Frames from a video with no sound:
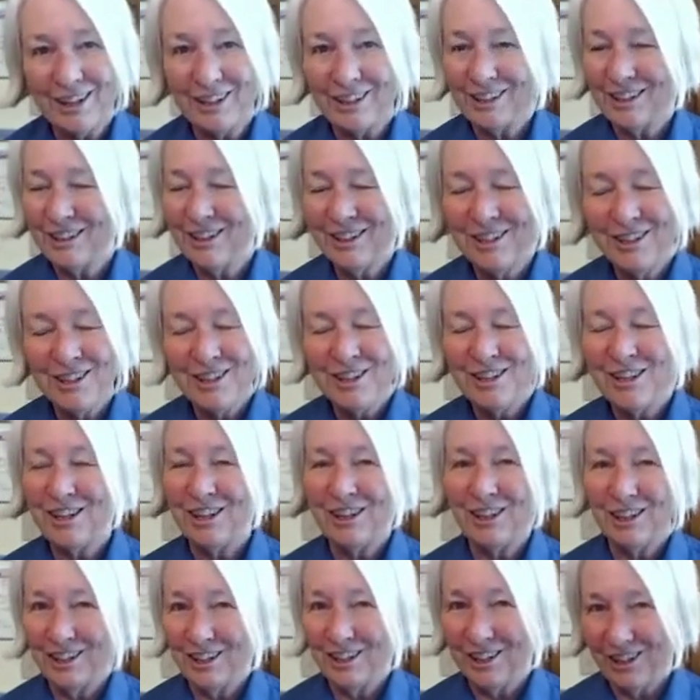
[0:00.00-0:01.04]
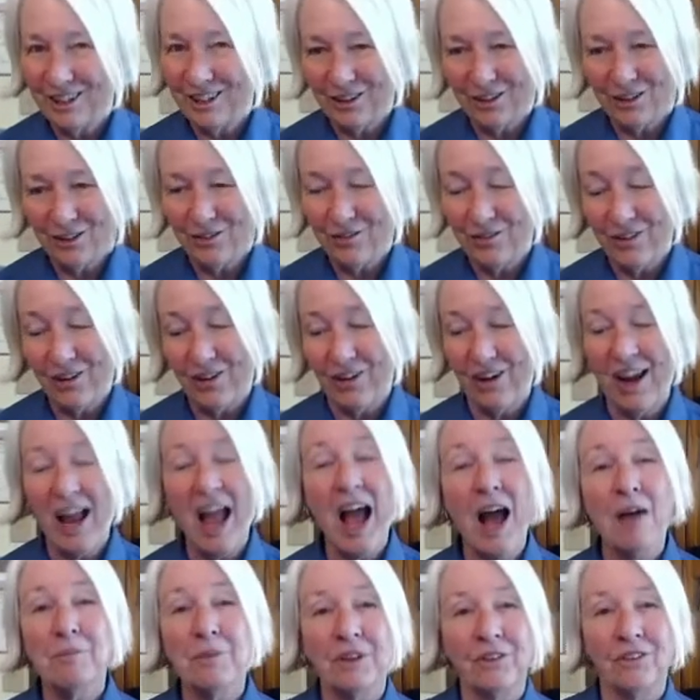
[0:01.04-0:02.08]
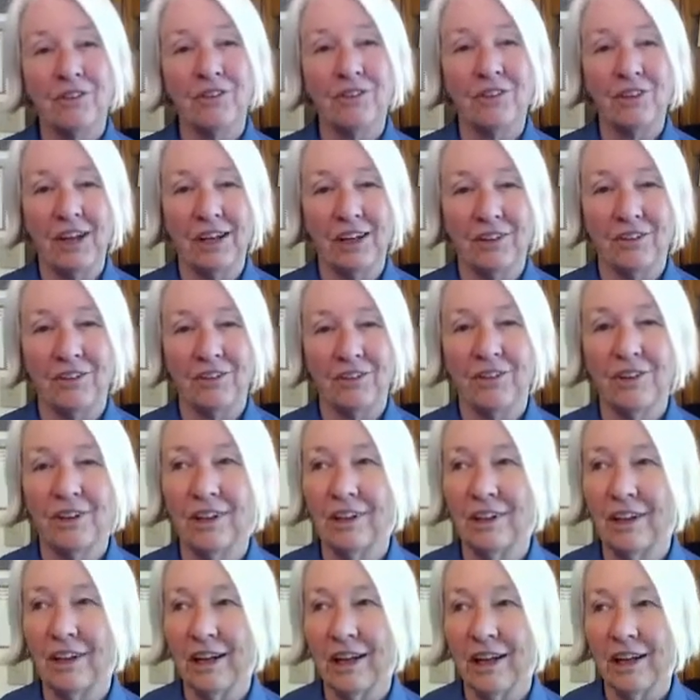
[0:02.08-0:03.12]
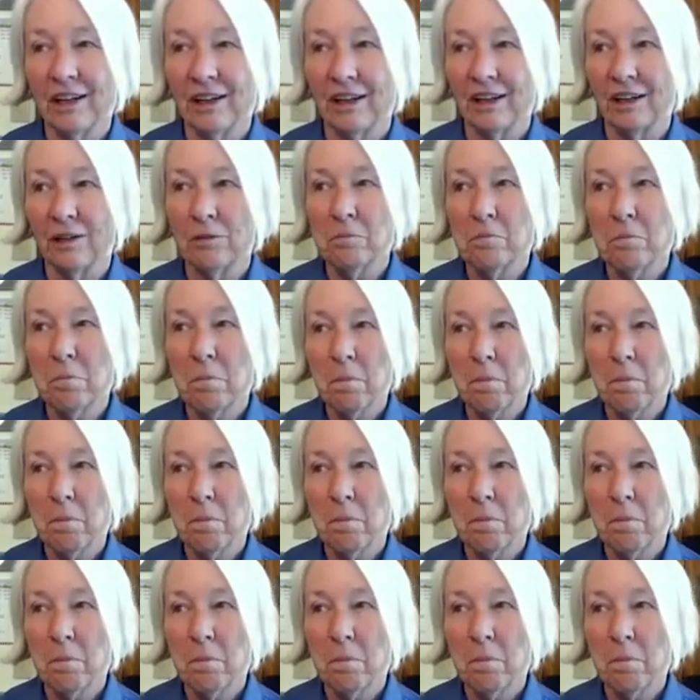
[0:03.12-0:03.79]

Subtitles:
It is very happenstance in Indiana.